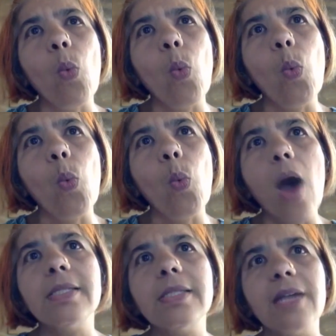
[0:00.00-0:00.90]

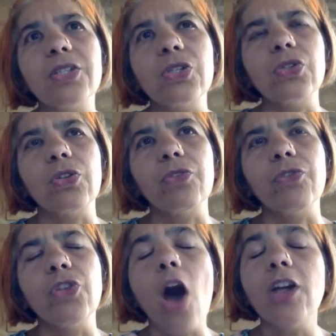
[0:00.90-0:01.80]
want us to sort of
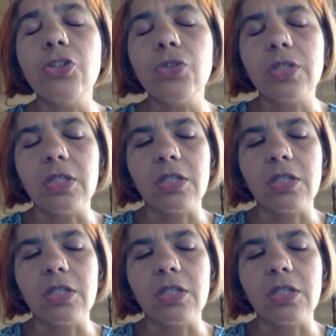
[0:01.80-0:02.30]
not use the